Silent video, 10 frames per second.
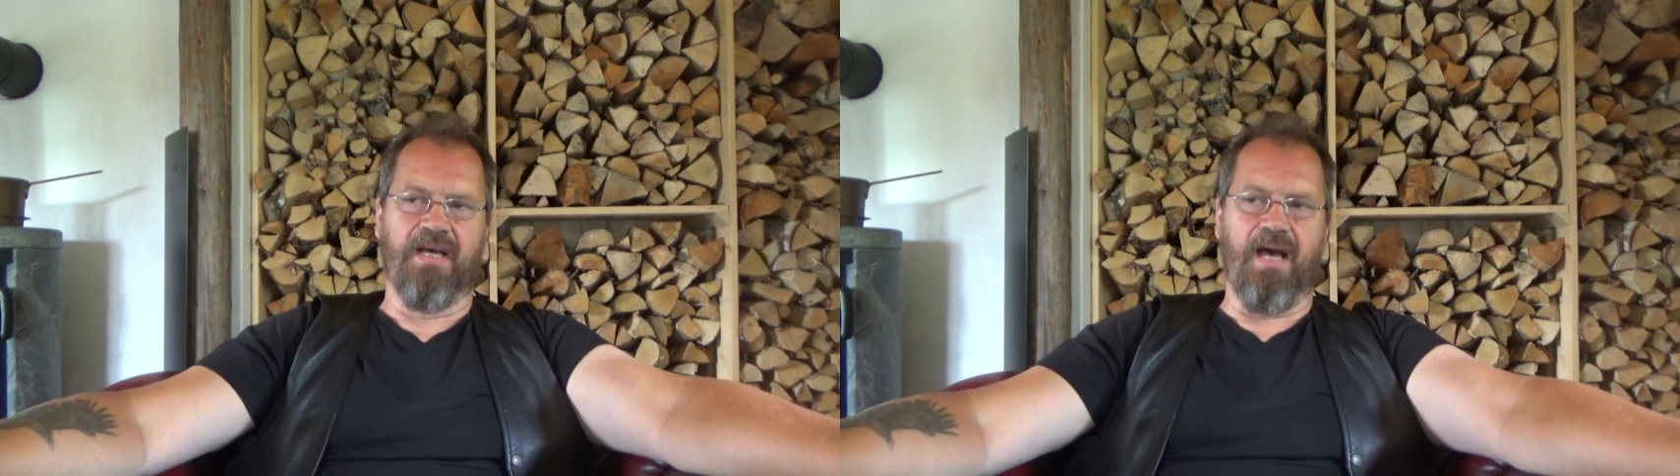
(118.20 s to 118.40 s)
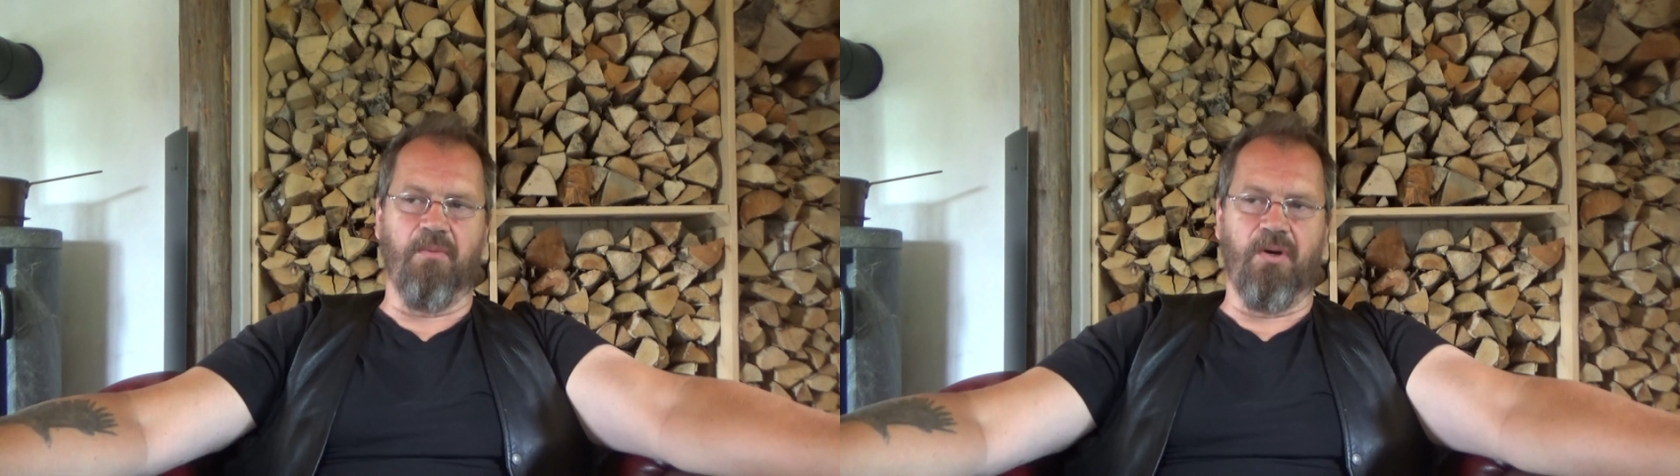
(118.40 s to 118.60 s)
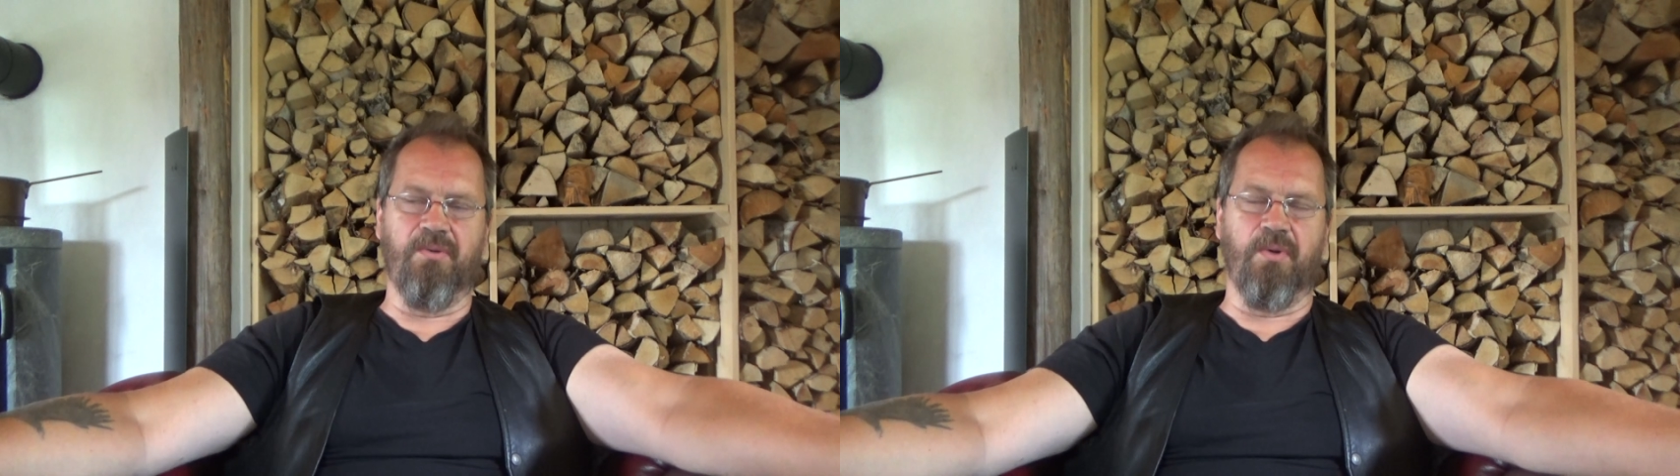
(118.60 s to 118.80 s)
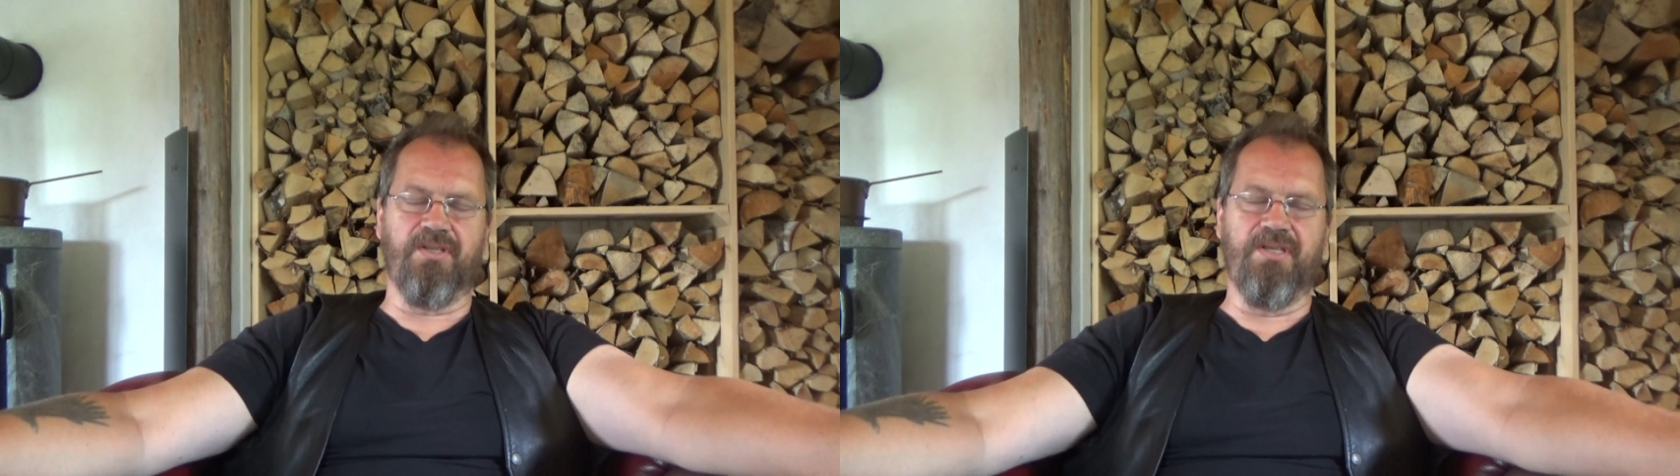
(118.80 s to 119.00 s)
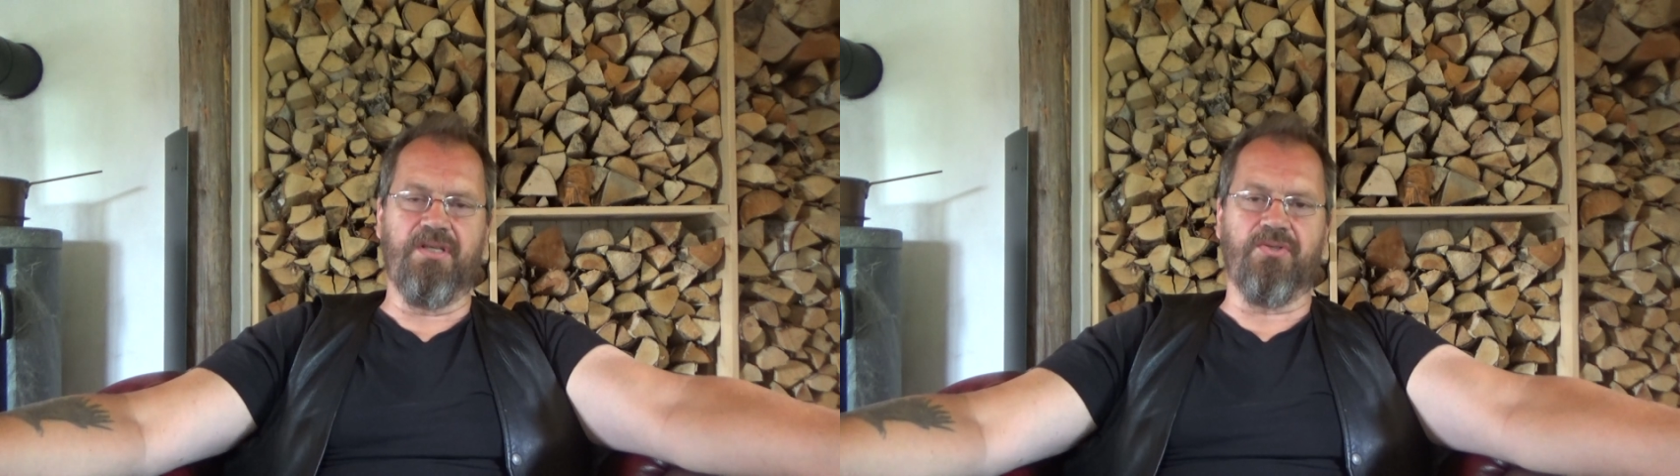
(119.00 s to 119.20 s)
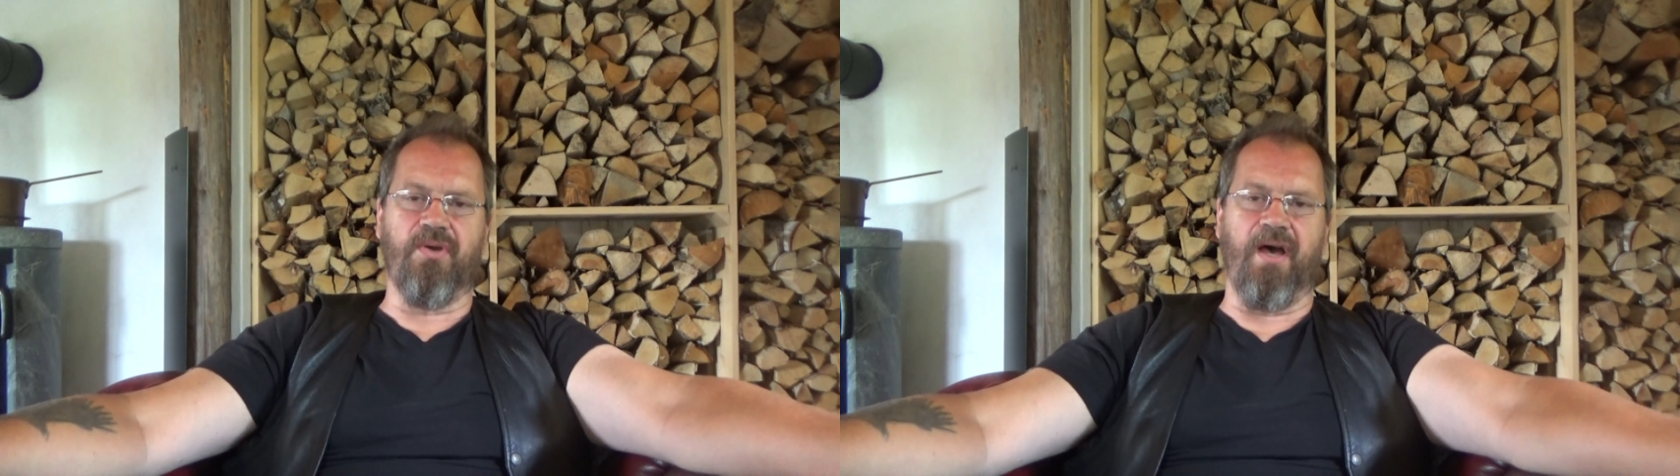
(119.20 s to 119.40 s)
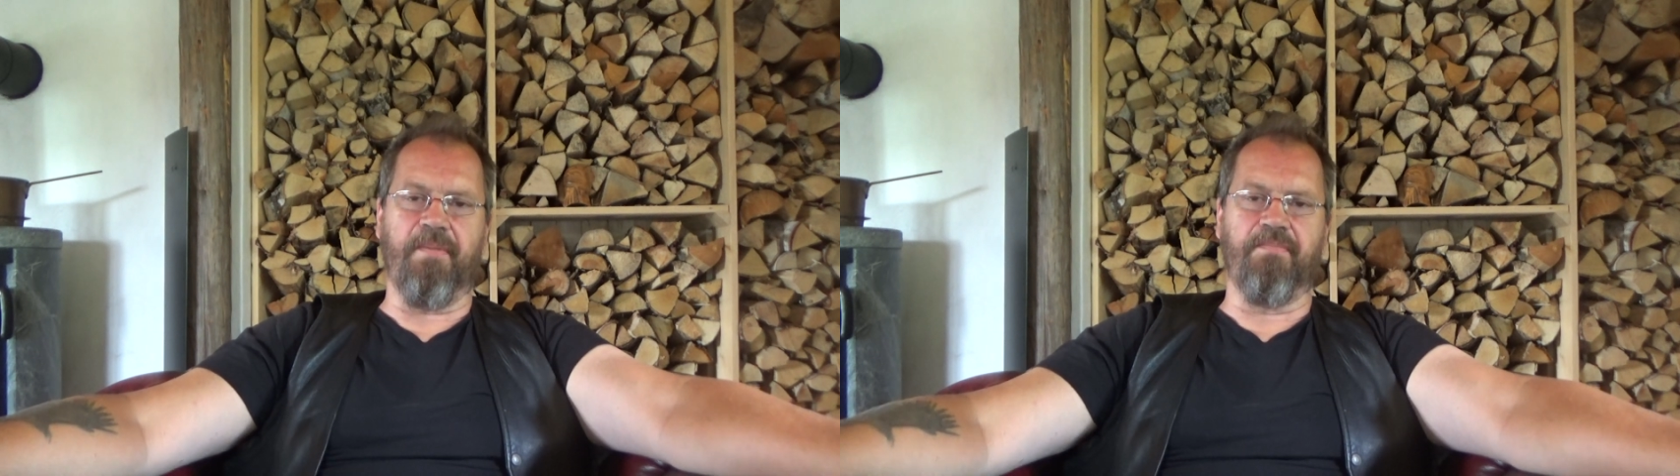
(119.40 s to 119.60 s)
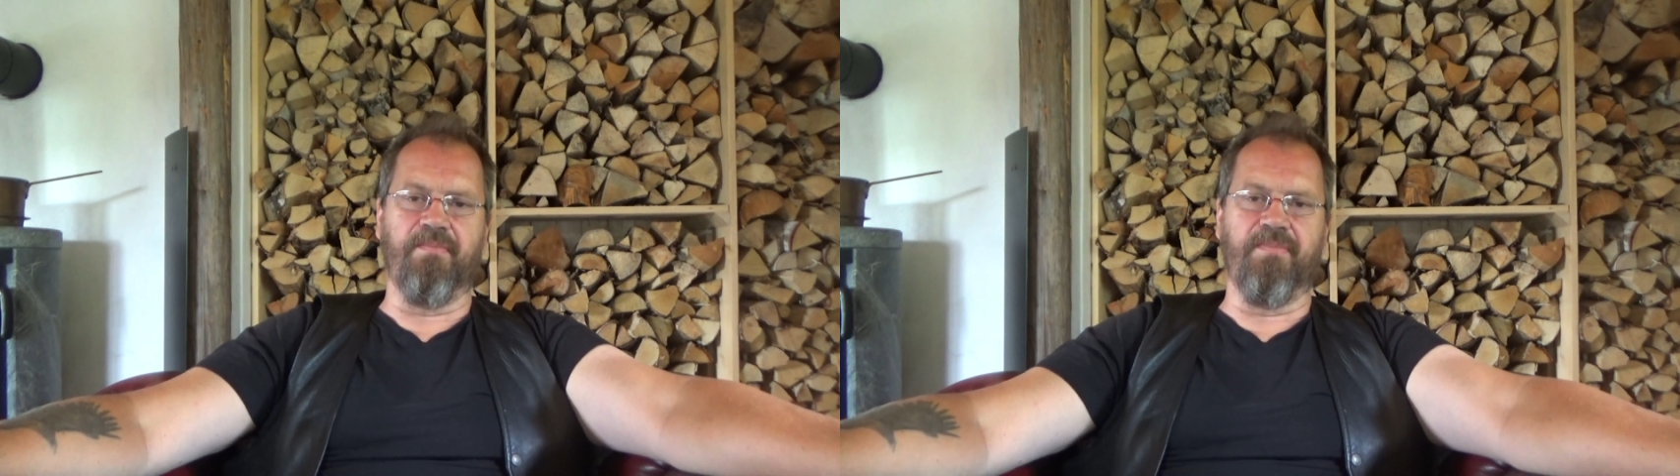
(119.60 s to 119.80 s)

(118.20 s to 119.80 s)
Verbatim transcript: I wonder what needs to happen